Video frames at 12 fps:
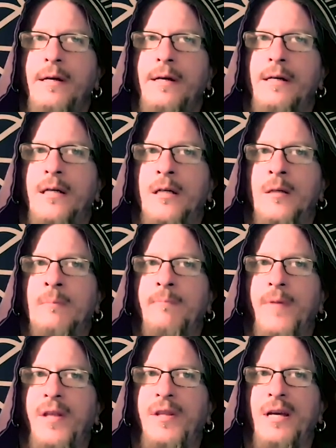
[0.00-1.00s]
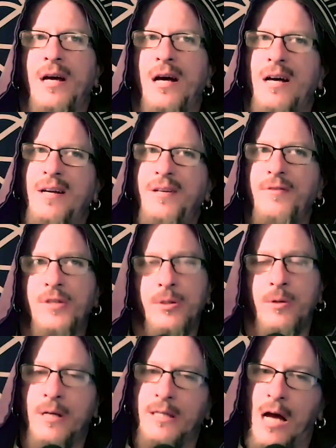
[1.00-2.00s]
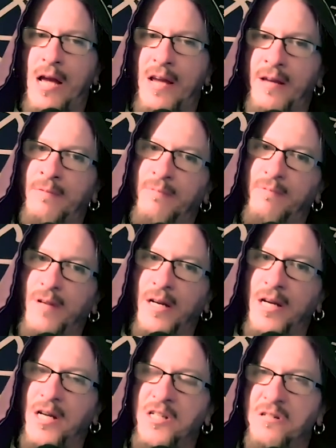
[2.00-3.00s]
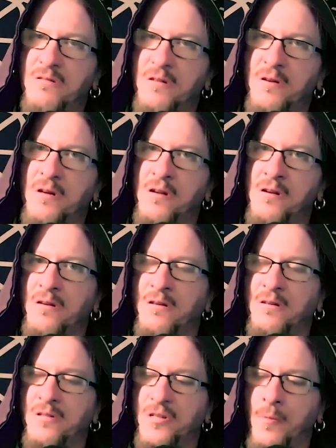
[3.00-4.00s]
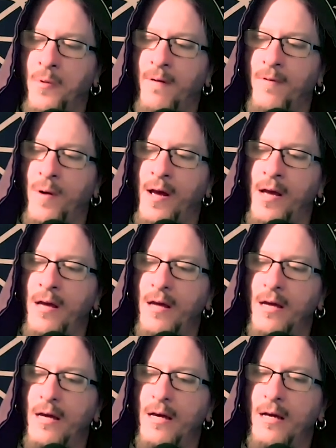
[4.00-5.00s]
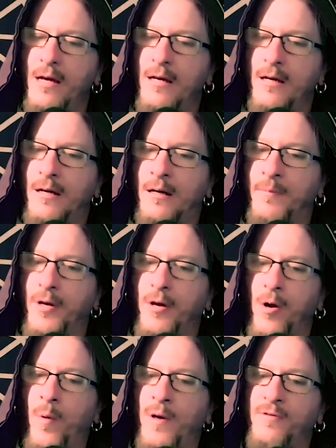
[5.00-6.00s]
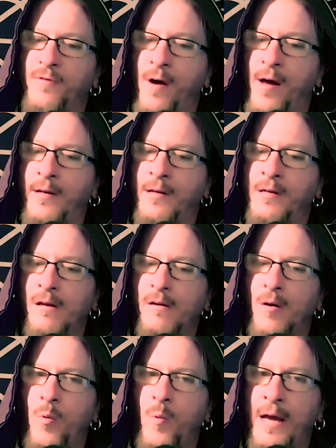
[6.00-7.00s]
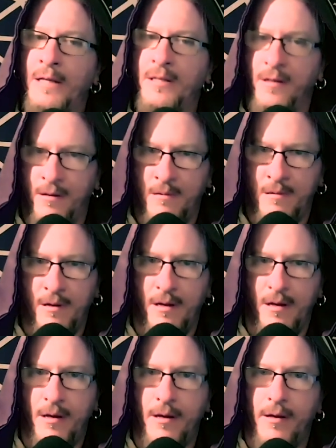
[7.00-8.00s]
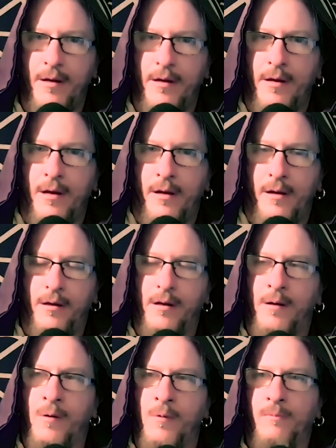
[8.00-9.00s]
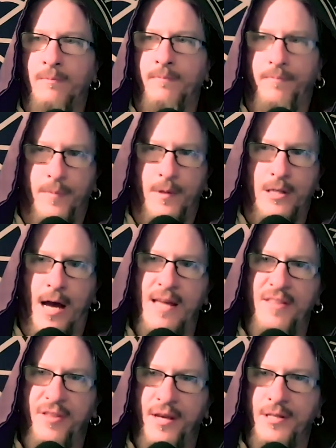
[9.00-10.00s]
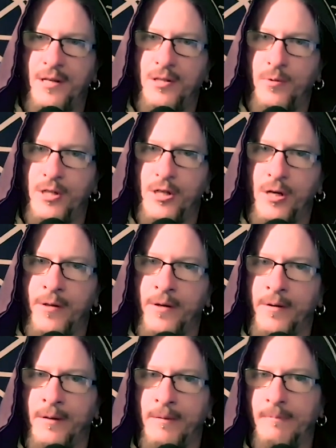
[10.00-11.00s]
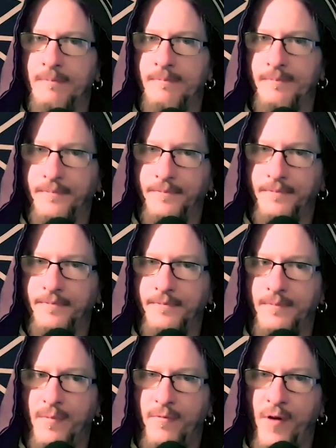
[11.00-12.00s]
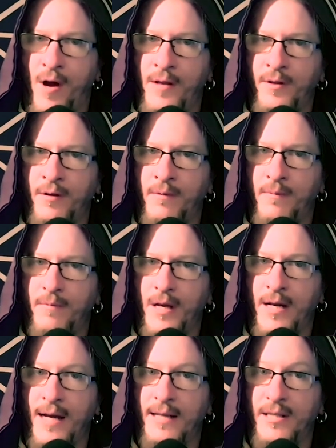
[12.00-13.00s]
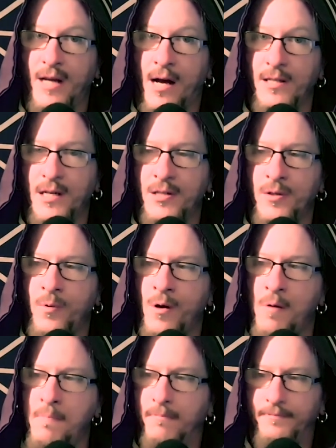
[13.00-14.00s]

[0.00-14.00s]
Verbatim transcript: Um, and they kind of sort of tie in, I guess, in a, in, a, in somewhat of a way. Um, you can always find a way to, you know, tie things into each other and find the, connect the dots, as it were.